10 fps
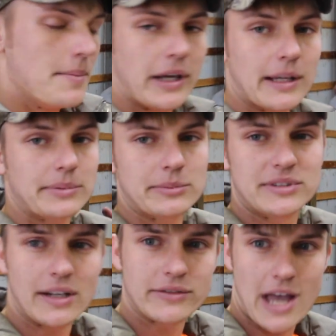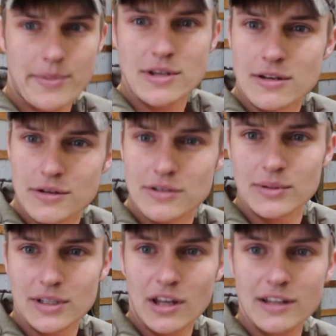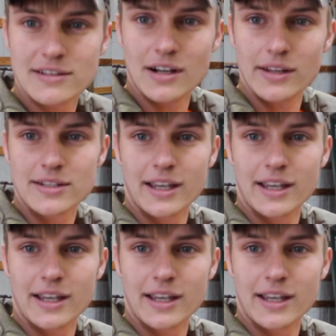Pick up some self-tapping screws and you go to install this